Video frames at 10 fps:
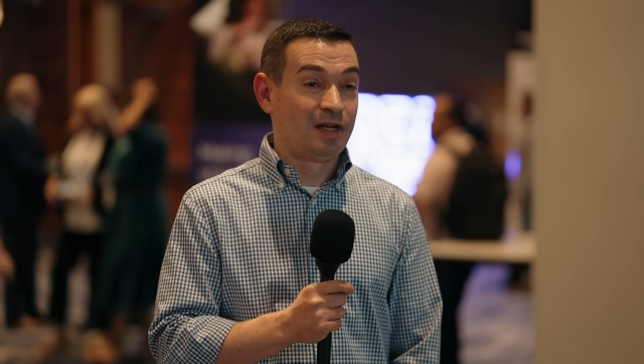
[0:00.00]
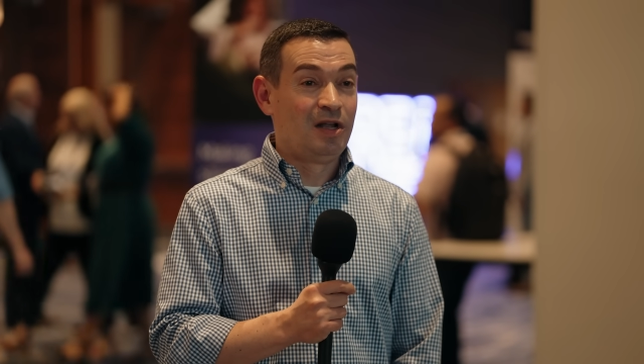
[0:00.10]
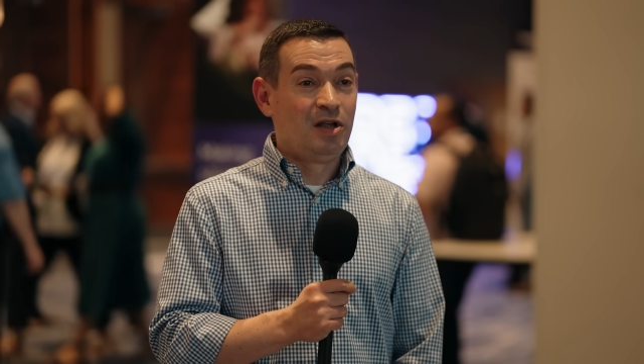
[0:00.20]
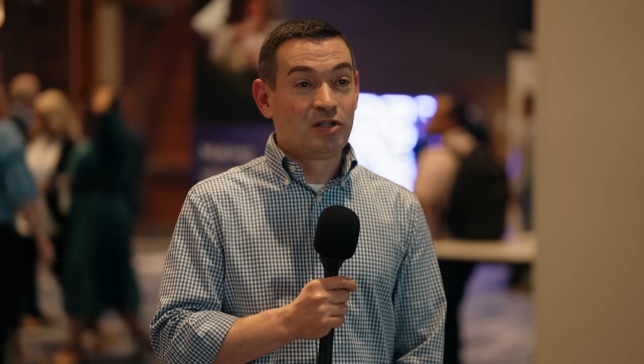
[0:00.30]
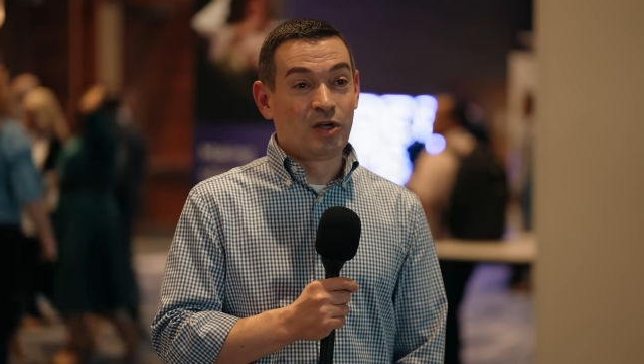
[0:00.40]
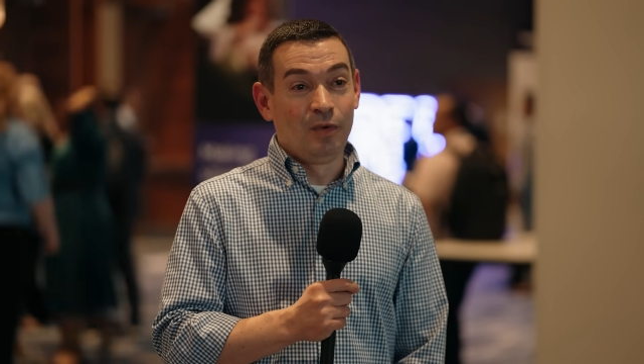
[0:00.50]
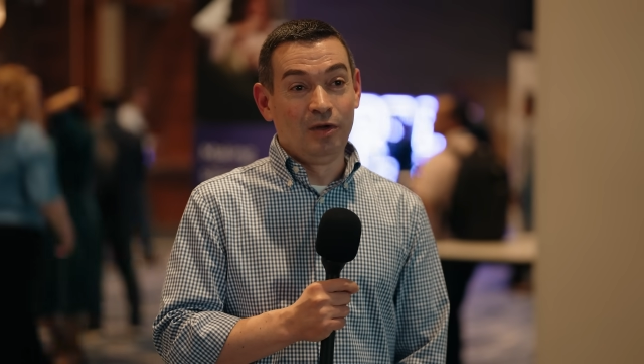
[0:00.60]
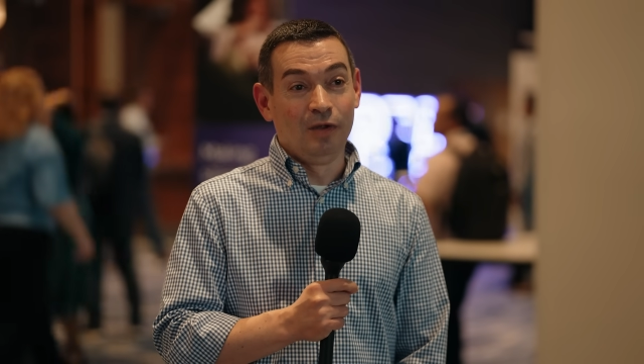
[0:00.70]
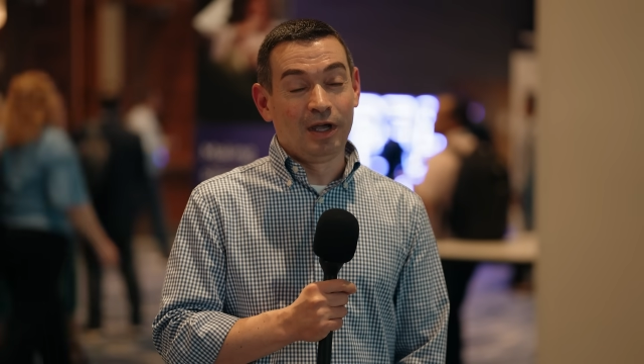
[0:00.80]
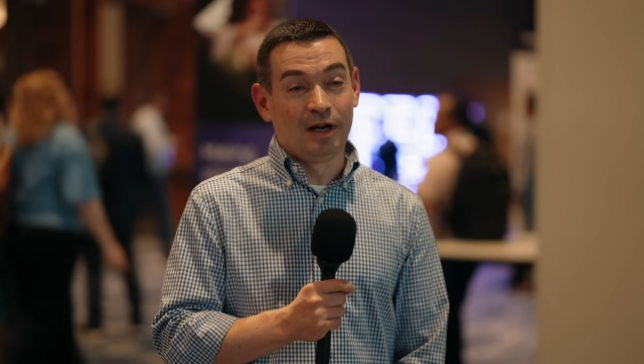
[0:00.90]
And so
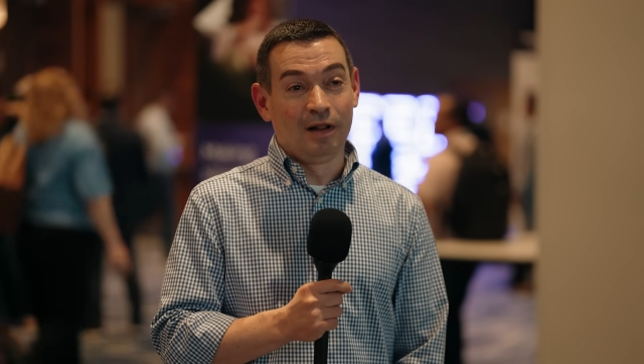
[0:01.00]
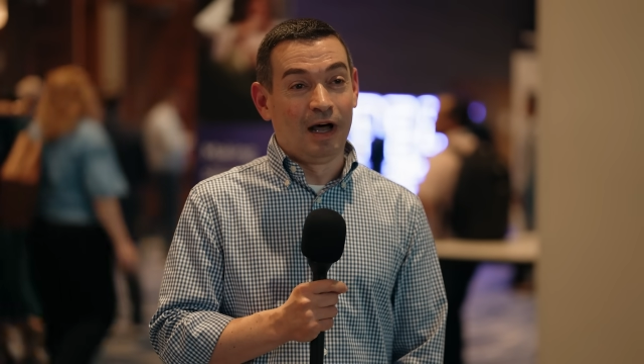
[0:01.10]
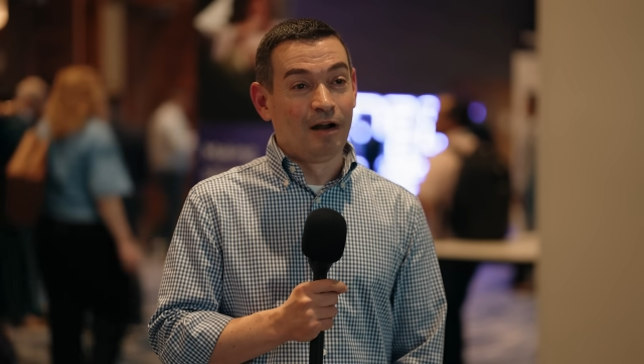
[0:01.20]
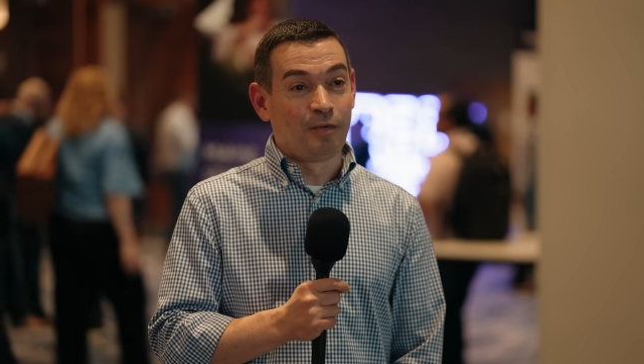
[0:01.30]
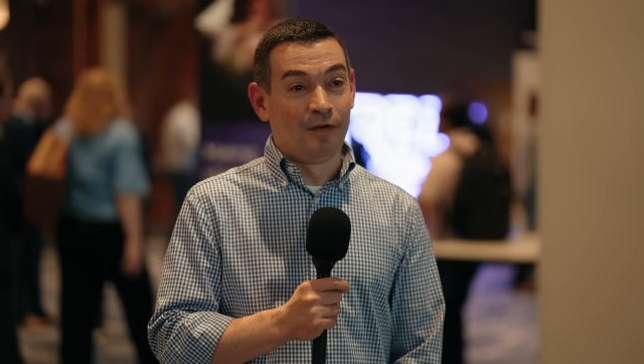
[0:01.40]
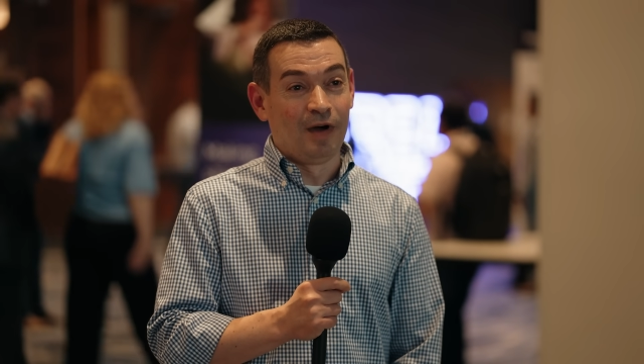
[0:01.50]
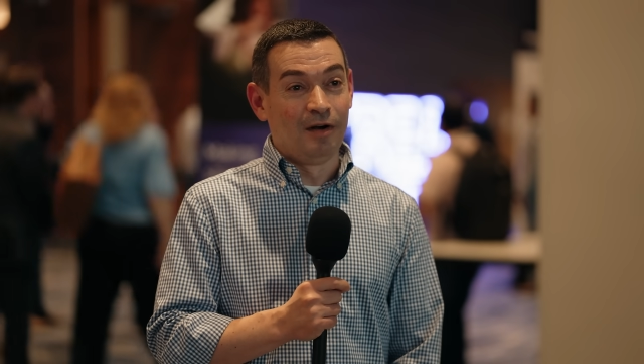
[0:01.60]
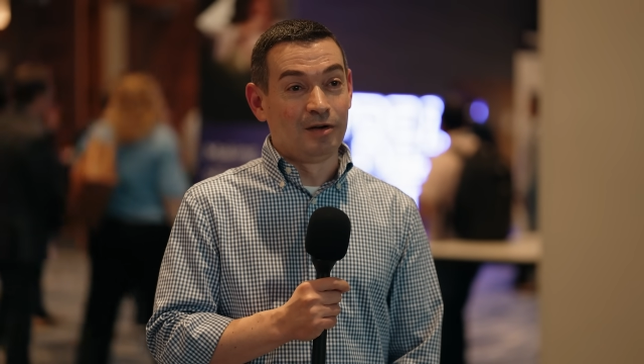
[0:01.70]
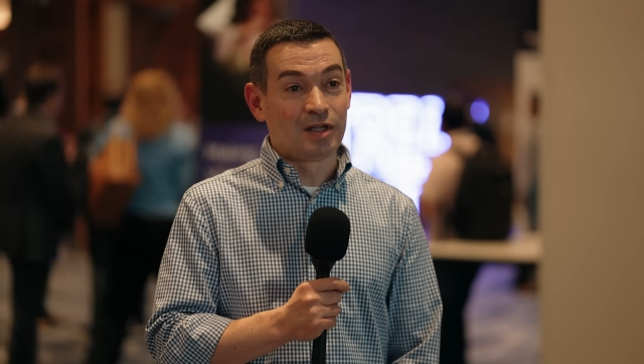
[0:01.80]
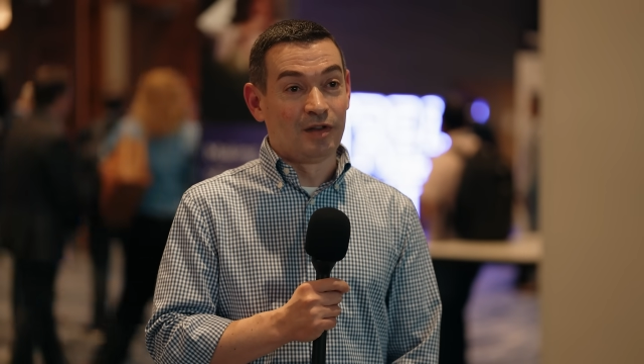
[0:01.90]
when you look at a lot of
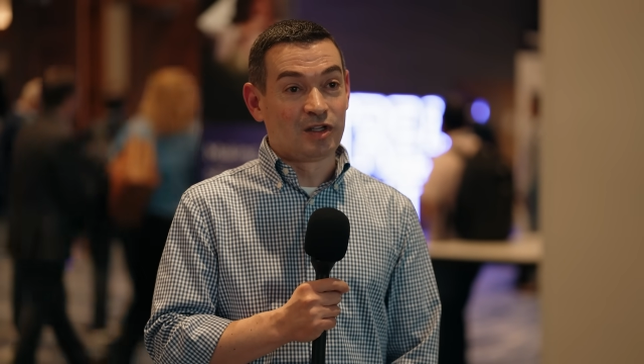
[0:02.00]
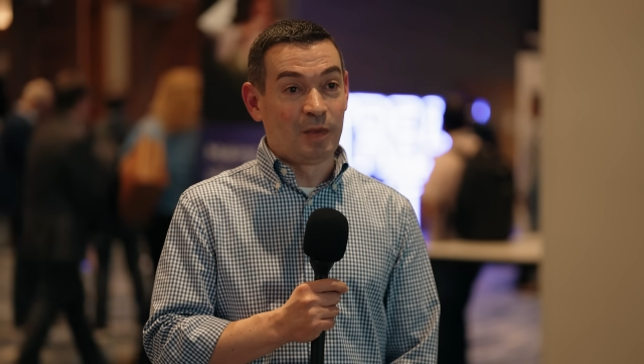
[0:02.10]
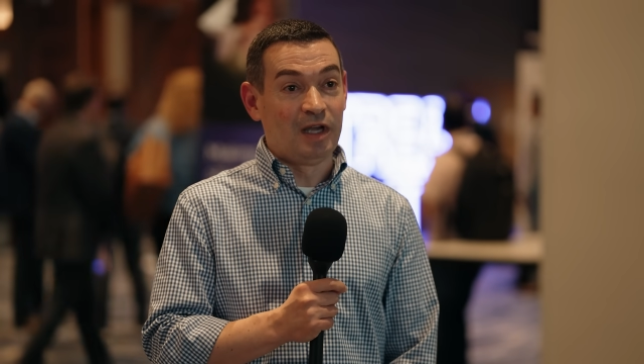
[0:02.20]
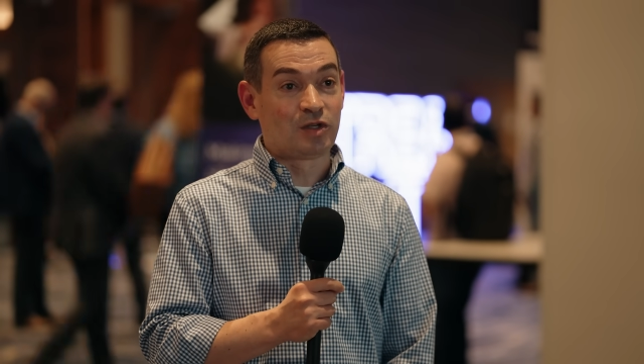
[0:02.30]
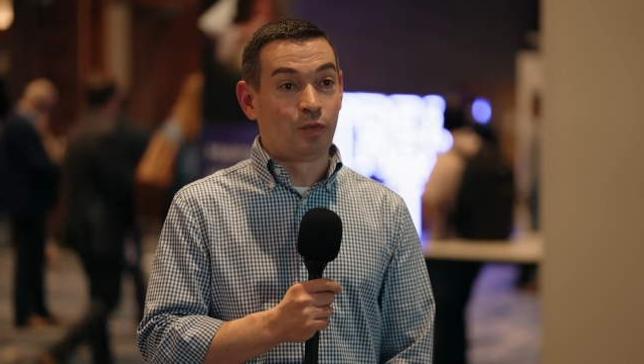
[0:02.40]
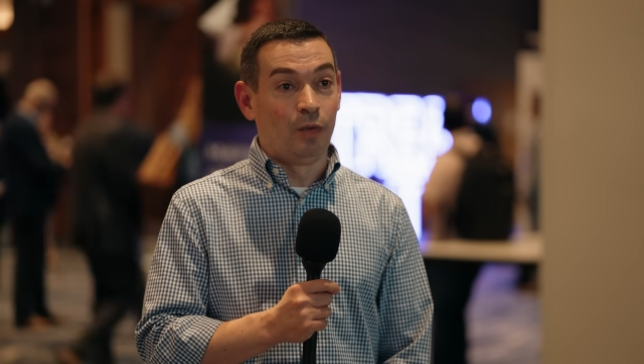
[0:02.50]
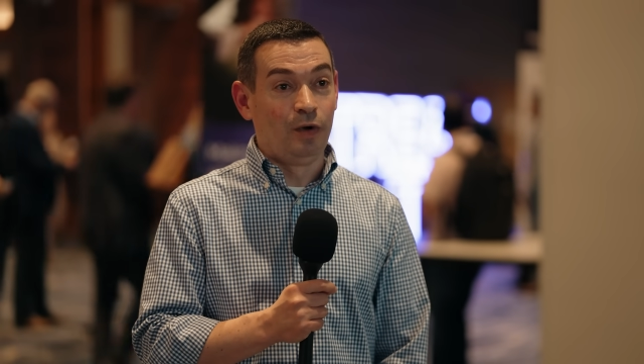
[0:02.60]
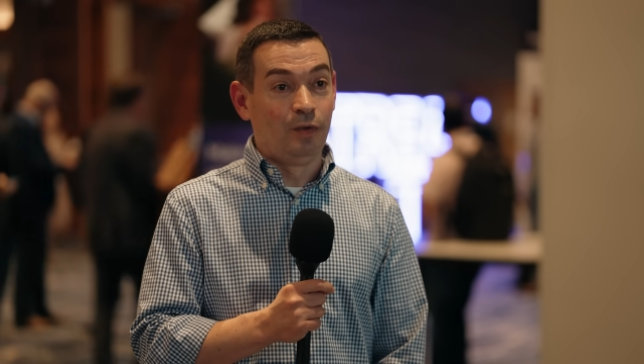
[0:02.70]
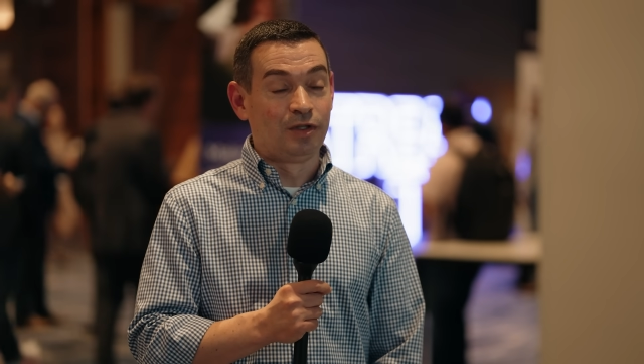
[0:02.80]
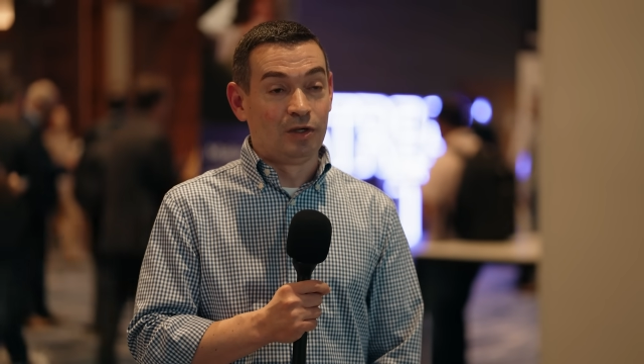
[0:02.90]
providers in the space, what
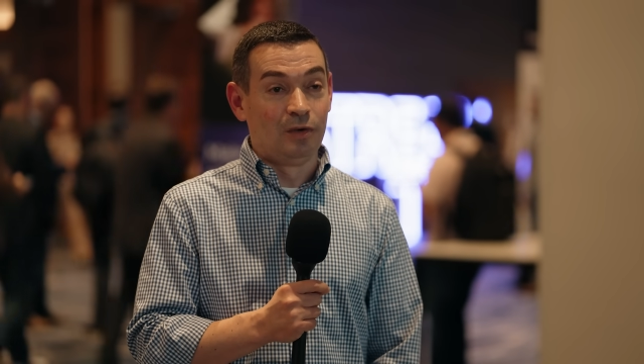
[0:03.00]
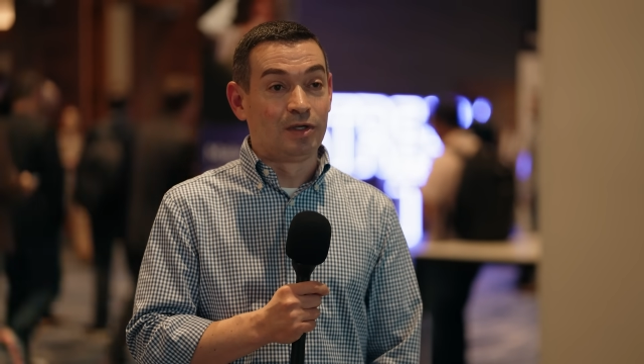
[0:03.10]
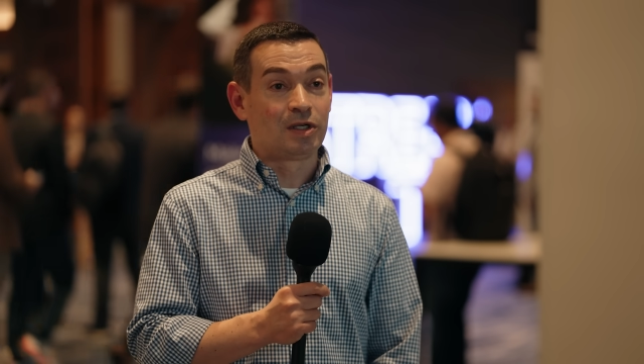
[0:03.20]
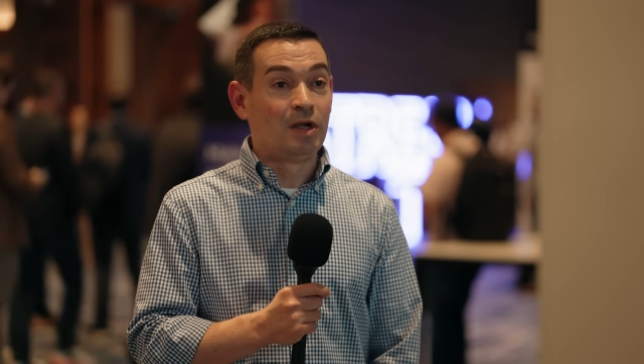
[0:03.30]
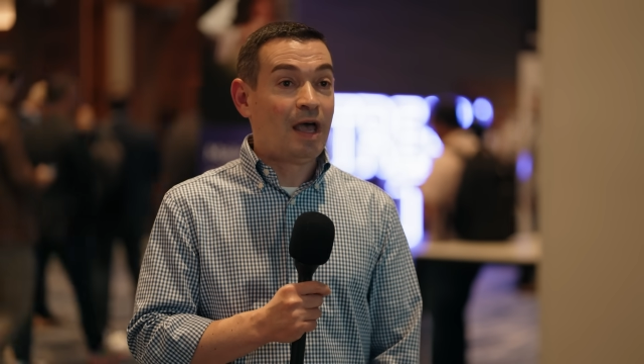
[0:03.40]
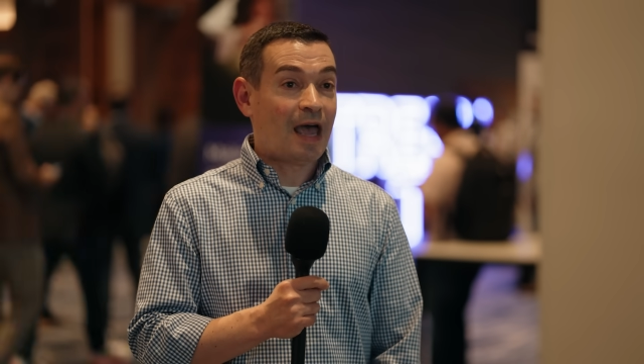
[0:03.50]
we will do is